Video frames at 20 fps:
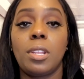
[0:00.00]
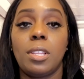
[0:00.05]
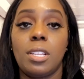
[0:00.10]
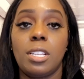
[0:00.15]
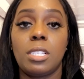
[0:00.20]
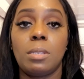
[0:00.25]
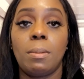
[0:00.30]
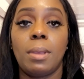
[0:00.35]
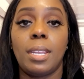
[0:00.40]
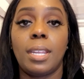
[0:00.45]

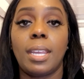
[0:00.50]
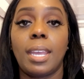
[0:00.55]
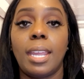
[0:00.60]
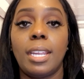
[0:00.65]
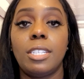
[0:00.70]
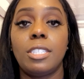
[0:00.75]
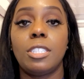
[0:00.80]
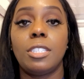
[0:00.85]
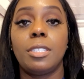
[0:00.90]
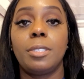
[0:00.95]
this
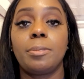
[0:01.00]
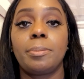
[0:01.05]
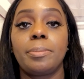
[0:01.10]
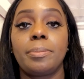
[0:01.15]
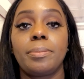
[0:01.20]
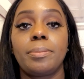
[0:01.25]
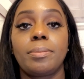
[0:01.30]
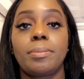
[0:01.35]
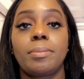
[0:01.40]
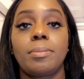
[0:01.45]
medication.
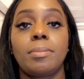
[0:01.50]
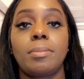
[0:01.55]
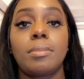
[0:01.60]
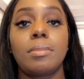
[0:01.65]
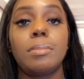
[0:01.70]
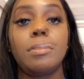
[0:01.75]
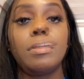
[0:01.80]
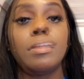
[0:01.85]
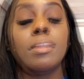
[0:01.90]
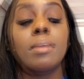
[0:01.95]

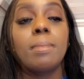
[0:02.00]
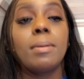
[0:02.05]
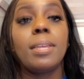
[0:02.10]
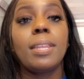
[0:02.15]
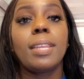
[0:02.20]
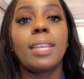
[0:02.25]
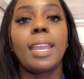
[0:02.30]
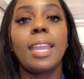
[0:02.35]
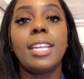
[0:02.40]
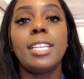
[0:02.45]
Another
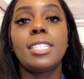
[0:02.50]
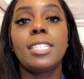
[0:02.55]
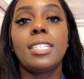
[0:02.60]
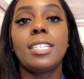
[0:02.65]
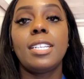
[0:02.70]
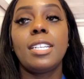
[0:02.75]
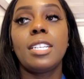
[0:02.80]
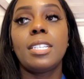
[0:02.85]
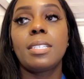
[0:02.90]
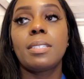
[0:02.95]

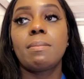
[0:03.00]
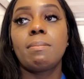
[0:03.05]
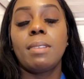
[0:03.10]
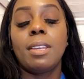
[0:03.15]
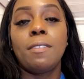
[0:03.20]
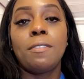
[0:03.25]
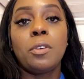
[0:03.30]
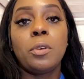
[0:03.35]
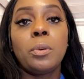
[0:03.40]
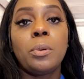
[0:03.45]
medication is
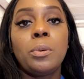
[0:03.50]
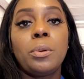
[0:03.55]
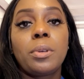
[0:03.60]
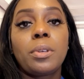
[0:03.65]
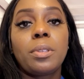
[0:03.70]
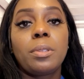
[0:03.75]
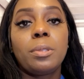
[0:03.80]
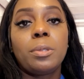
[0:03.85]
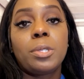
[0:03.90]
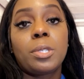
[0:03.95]
if
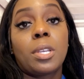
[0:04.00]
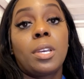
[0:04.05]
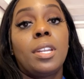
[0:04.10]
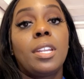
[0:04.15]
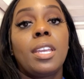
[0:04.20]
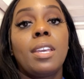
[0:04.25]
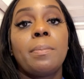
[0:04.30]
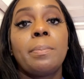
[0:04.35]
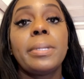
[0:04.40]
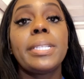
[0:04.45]
you're going
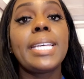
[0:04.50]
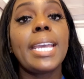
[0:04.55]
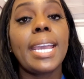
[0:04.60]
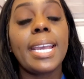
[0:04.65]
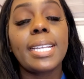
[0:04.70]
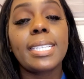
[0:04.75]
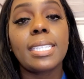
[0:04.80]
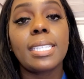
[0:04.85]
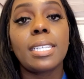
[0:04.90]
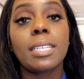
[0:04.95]
to give
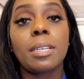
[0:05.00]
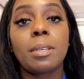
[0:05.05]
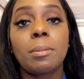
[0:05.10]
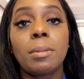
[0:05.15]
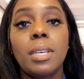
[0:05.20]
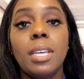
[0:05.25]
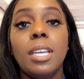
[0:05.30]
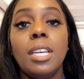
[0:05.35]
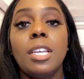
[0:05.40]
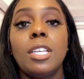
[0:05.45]
potassium.
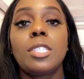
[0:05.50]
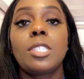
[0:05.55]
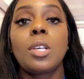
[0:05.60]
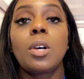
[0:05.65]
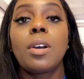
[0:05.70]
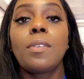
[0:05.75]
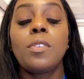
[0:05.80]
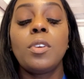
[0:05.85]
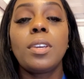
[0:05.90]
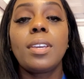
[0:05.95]

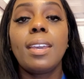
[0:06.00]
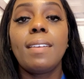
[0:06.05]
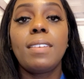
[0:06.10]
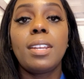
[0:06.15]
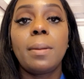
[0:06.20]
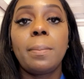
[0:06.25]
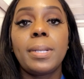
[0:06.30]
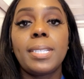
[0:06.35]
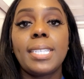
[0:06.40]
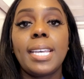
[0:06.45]
So if you're giving
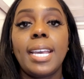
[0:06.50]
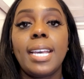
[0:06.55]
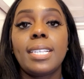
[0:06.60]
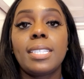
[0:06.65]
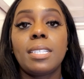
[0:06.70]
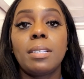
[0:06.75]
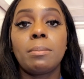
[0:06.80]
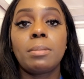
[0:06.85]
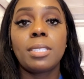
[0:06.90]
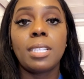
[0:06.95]
a
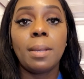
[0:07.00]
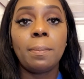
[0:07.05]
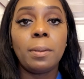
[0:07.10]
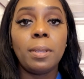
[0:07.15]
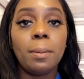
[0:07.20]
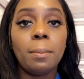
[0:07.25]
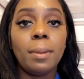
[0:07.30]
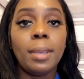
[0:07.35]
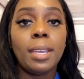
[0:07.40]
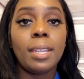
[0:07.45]
potassium
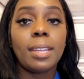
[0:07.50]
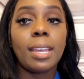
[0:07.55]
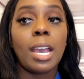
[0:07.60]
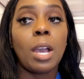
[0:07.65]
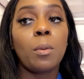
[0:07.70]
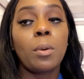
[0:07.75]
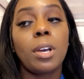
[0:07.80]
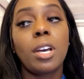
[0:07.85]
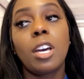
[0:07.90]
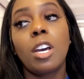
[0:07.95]
supplement,
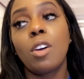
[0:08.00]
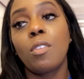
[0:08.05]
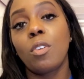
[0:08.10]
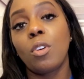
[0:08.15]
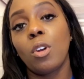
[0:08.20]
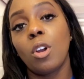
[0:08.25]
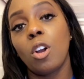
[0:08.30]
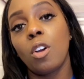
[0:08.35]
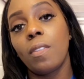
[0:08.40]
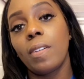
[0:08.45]
I will
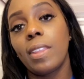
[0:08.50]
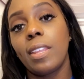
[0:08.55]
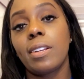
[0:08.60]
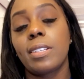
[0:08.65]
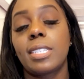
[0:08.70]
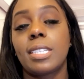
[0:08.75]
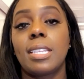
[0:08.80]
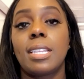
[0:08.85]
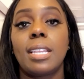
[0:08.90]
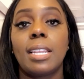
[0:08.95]
hover over there
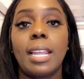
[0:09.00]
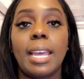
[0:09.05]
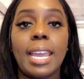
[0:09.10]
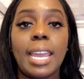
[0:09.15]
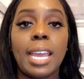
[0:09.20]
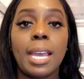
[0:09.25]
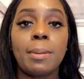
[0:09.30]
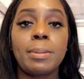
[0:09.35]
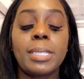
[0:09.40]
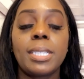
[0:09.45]
to the
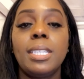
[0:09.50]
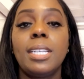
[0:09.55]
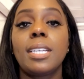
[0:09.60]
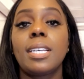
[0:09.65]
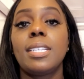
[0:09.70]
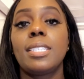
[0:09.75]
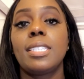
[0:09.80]
labs, look and